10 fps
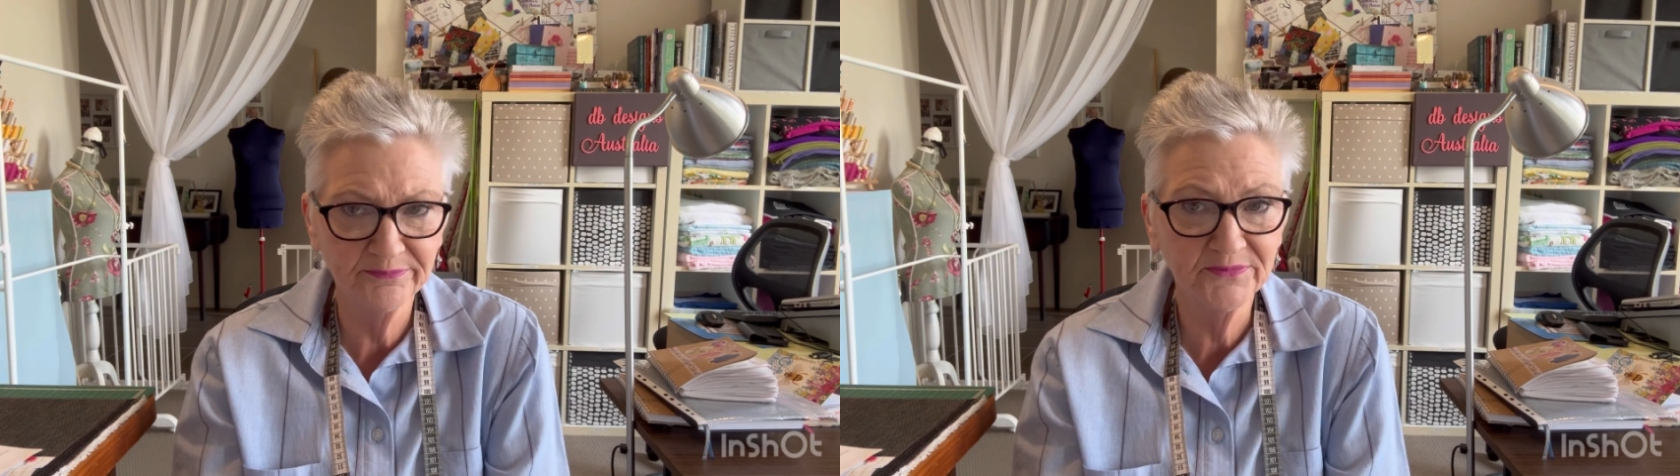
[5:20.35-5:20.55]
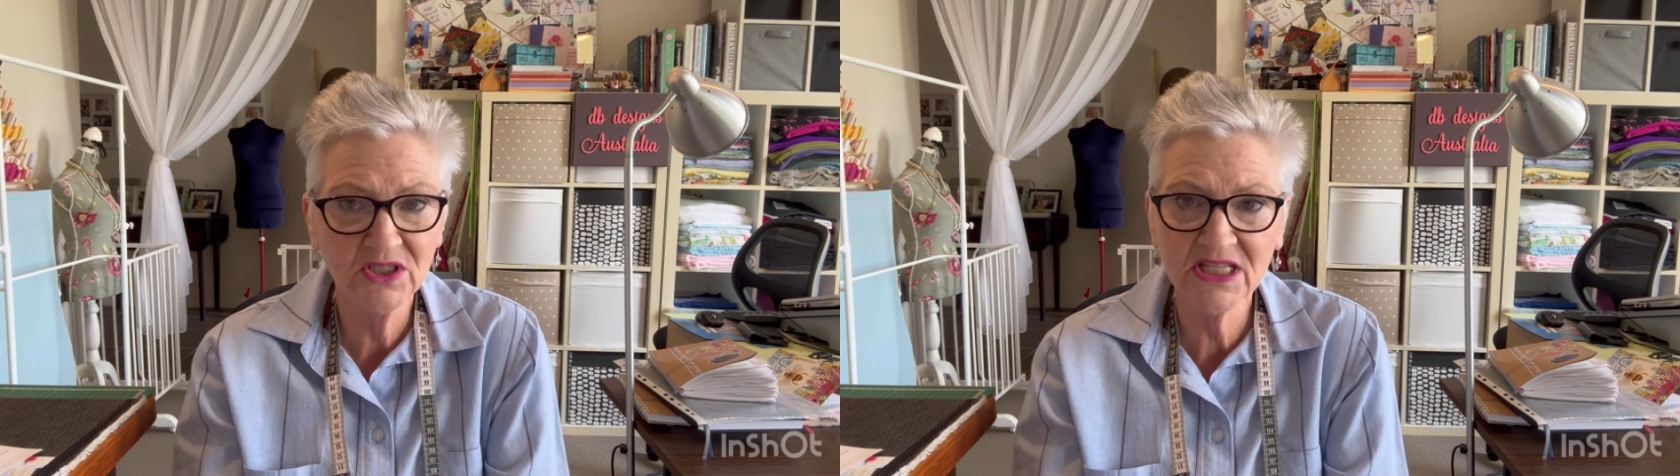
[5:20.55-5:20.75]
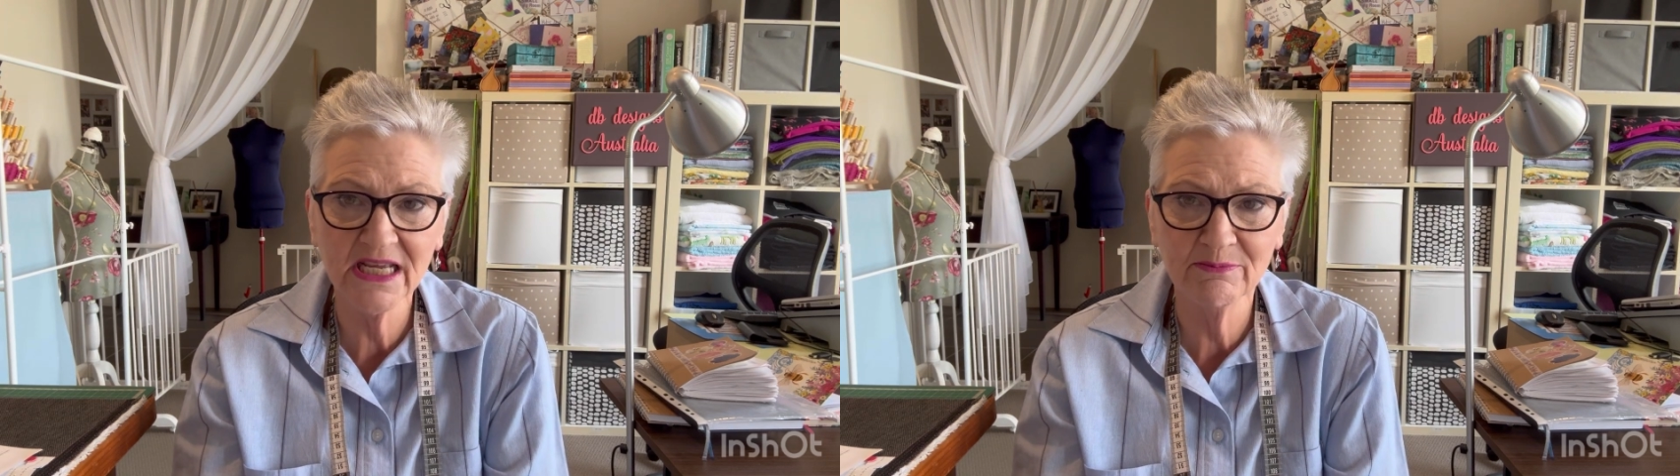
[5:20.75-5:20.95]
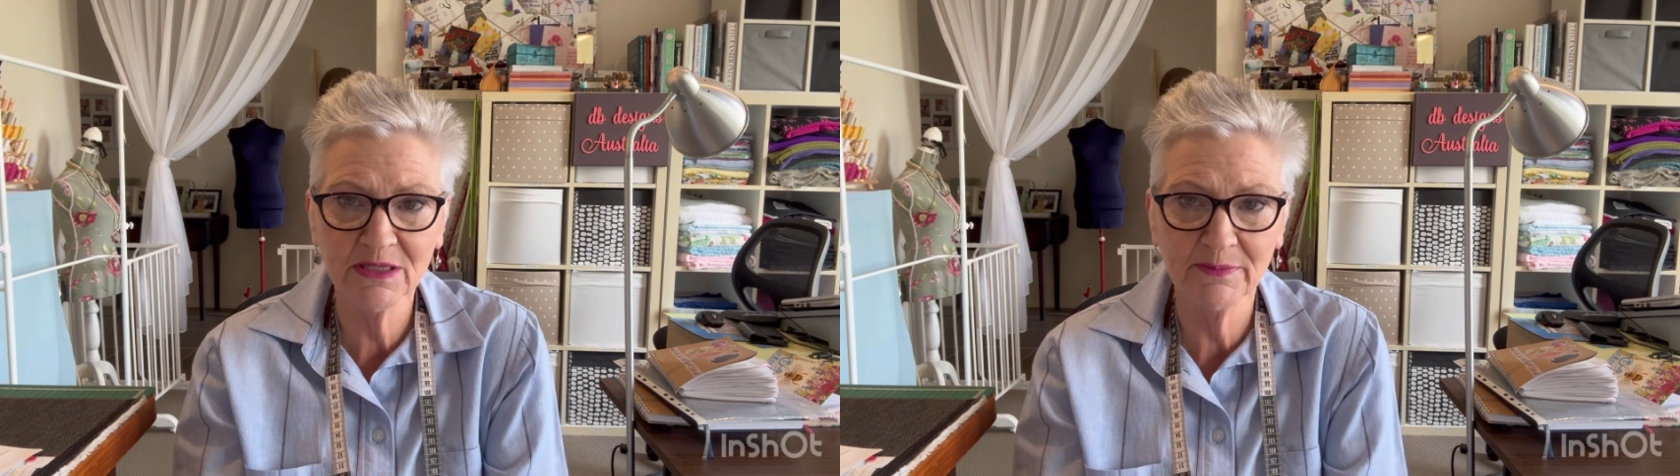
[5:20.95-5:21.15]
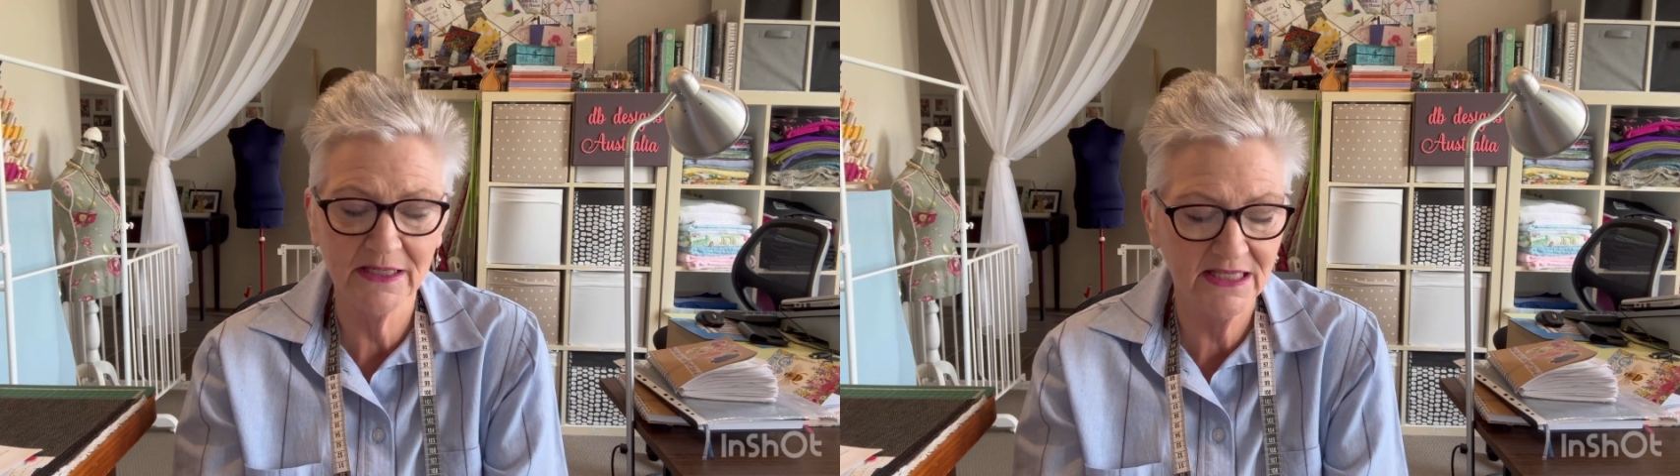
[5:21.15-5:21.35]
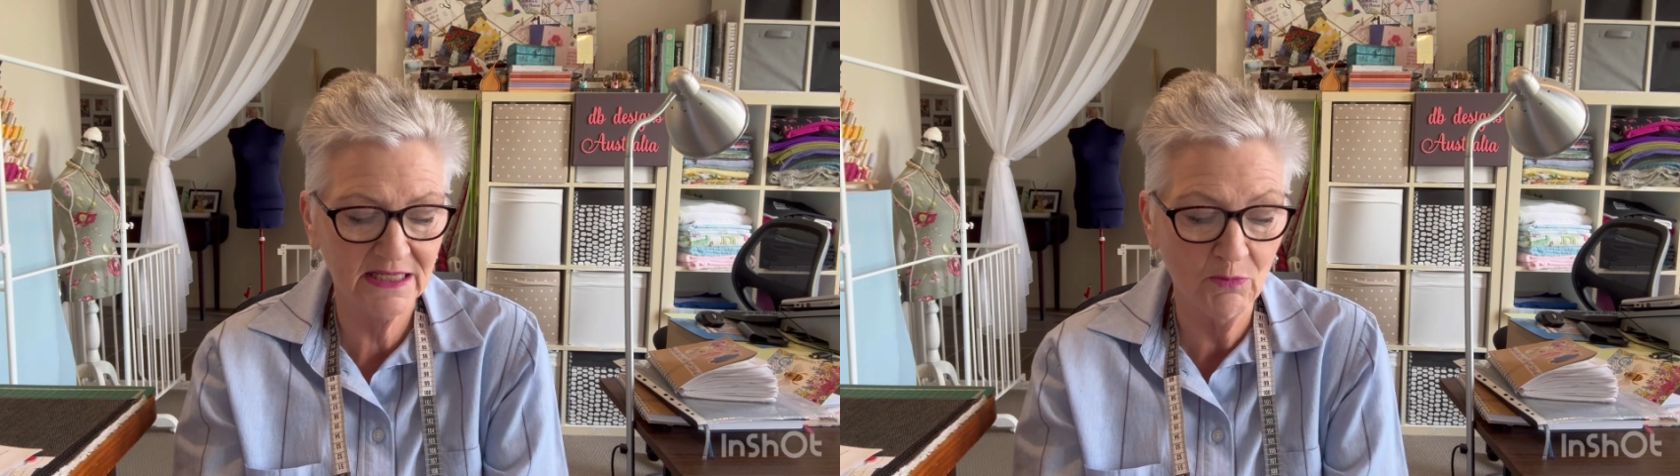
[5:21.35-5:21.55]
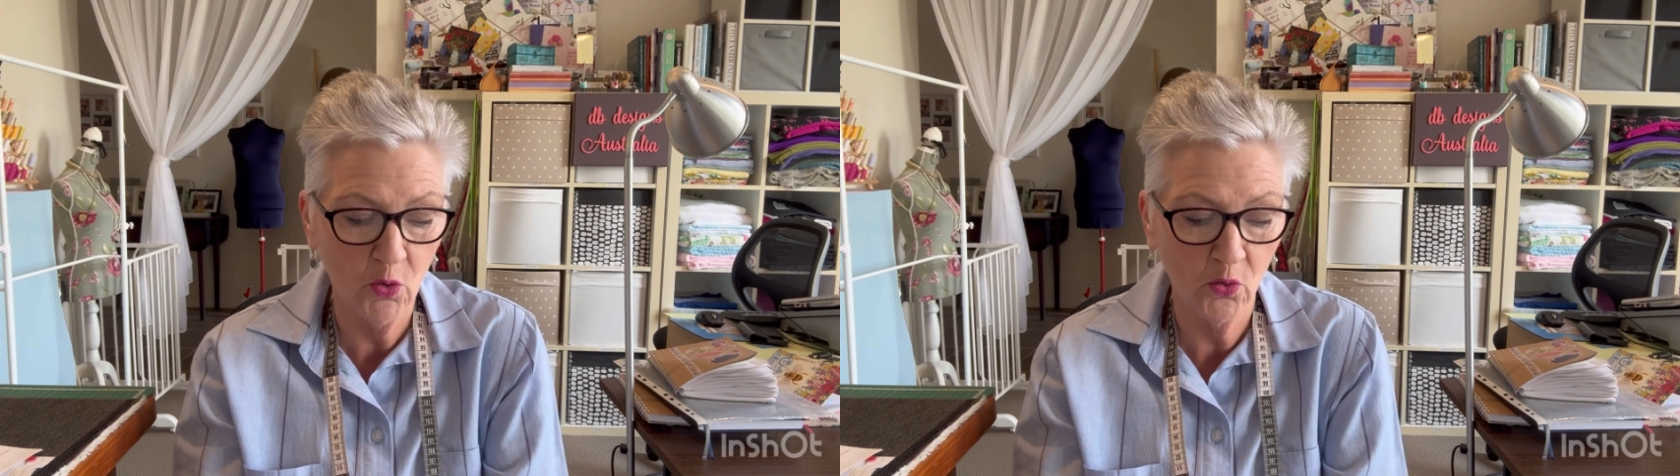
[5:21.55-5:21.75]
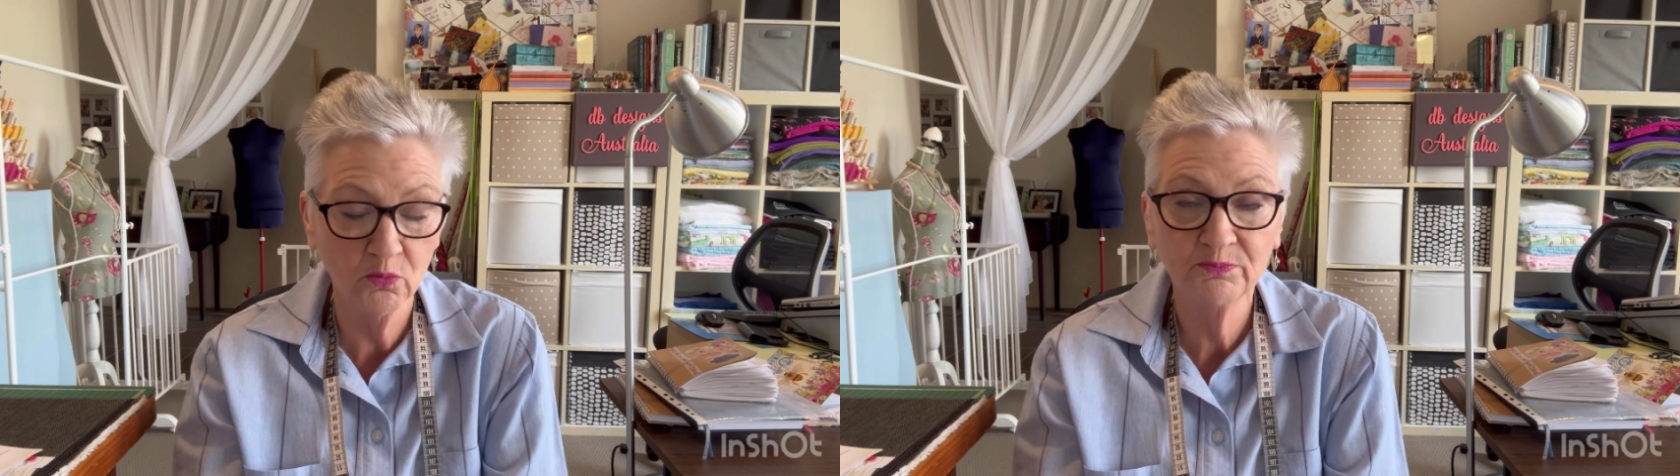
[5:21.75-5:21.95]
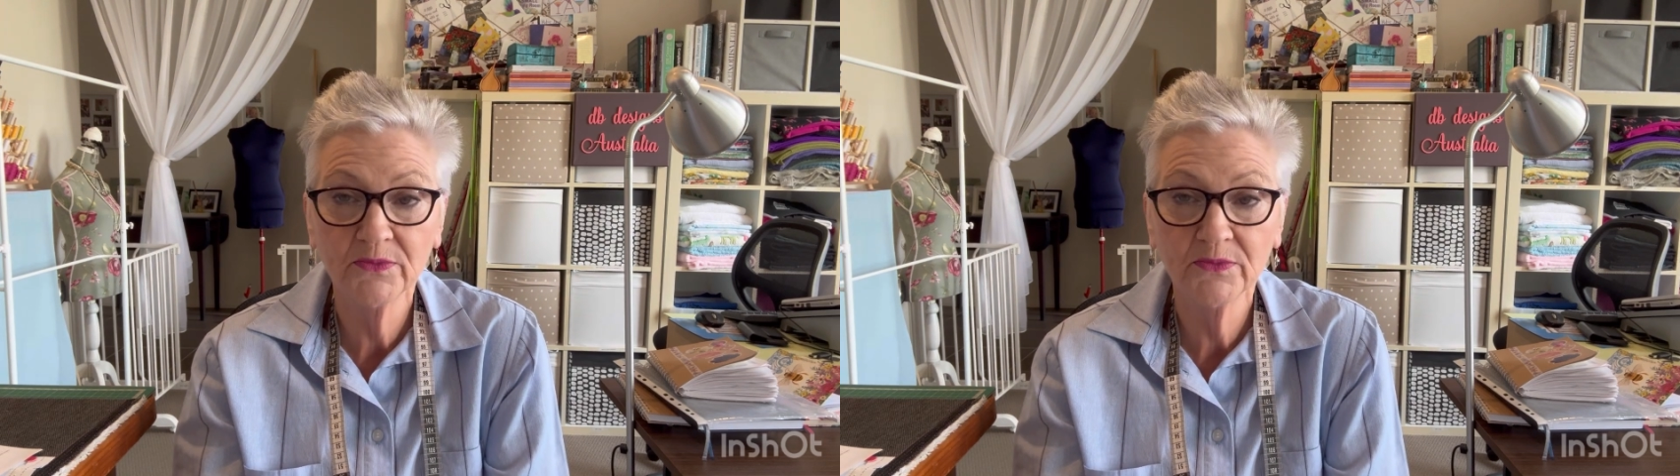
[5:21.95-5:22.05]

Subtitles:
which seems a bit small.